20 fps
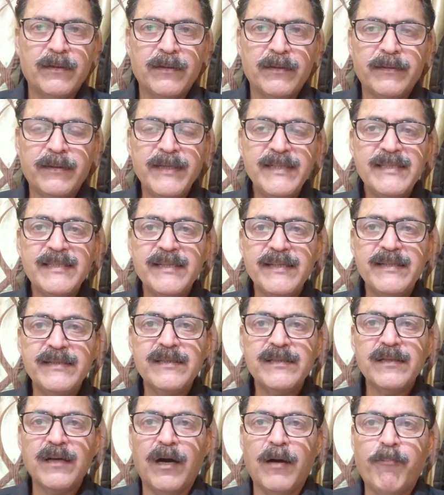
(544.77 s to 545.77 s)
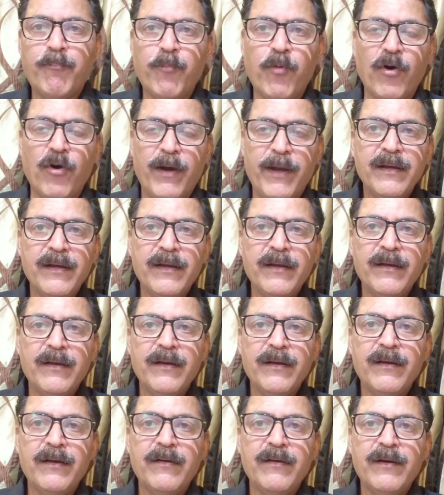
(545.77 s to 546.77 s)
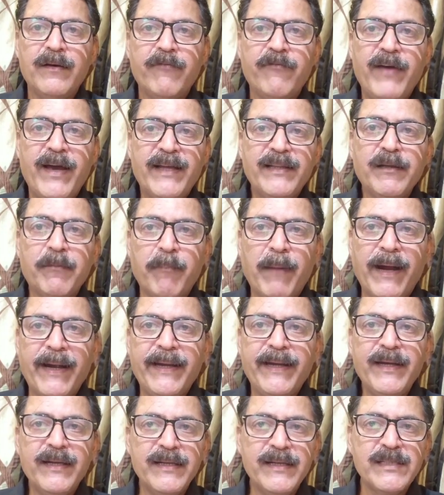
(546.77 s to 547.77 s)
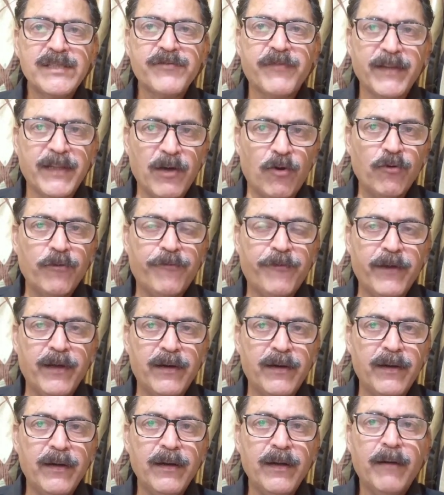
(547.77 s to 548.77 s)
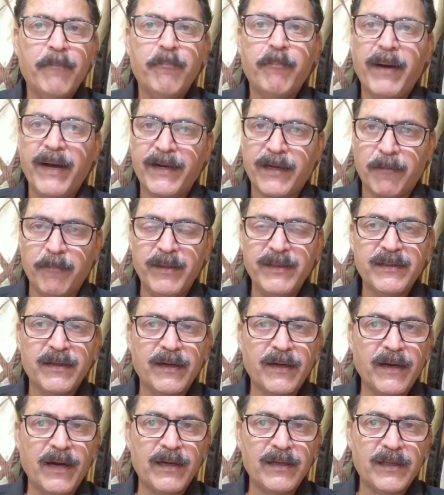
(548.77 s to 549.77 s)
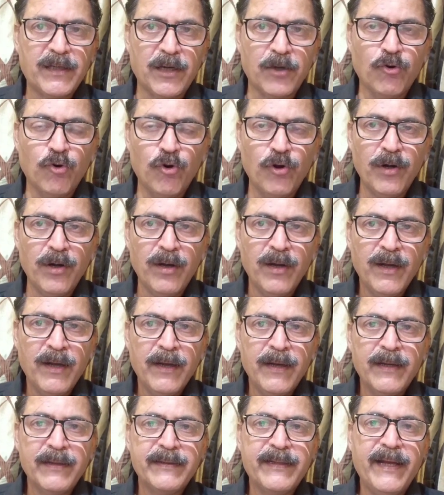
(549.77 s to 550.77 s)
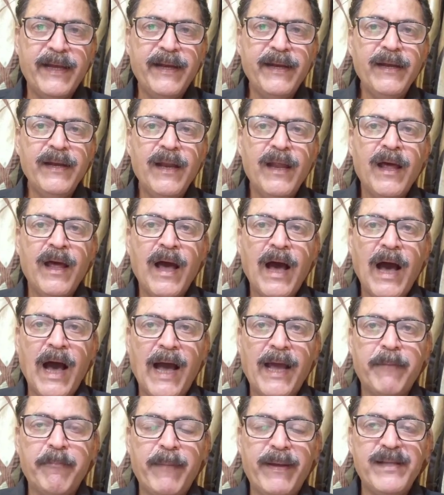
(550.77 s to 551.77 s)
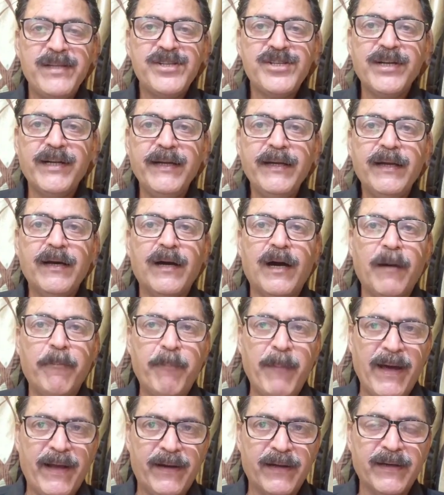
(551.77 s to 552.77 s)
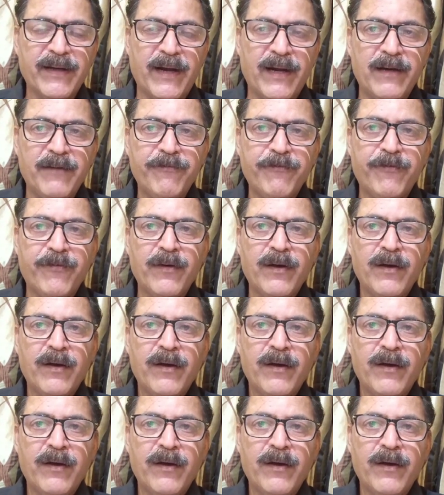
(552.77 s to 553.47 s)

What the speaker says: this is a poem Where the Mind is Without Fear by Rabindranath Tagore. Then I mentioned a paragraph